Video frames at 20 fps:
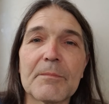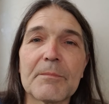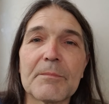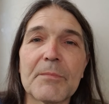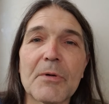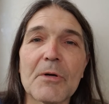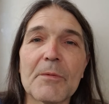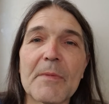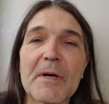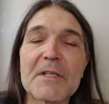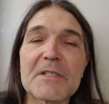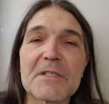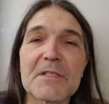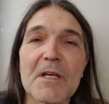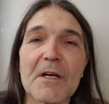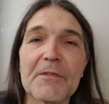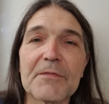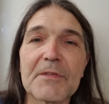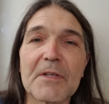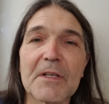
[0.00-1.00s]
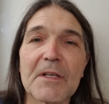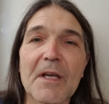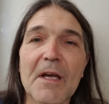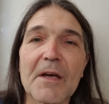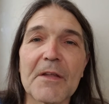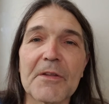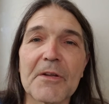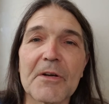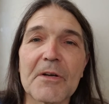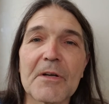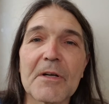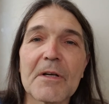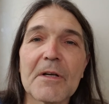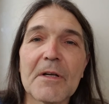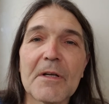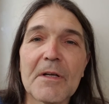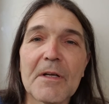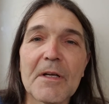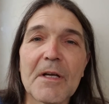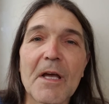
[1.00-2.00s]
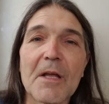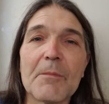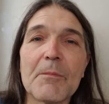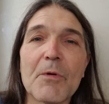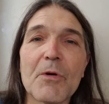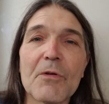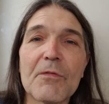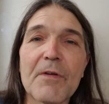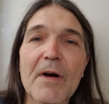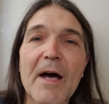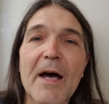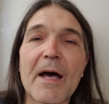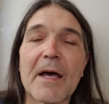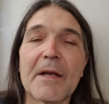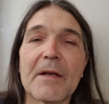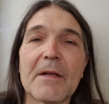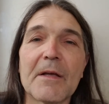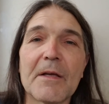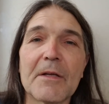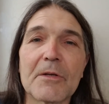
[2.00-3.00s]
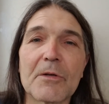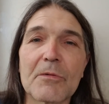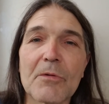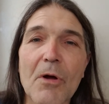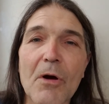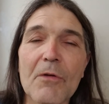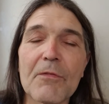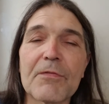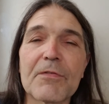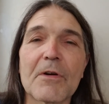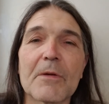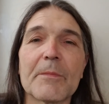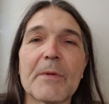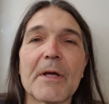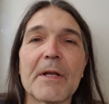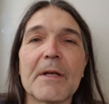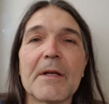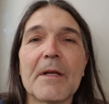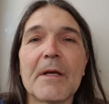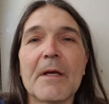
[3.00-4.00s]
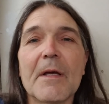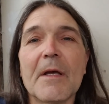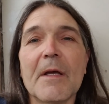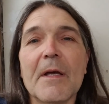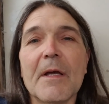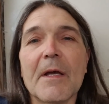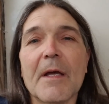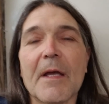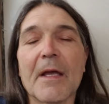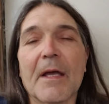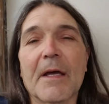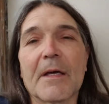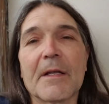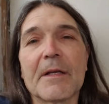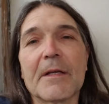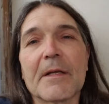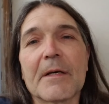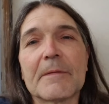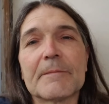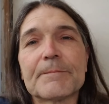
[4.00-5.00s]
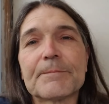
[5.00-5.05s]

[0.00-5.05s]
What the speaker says: pull myself together and move on and grow from it? And,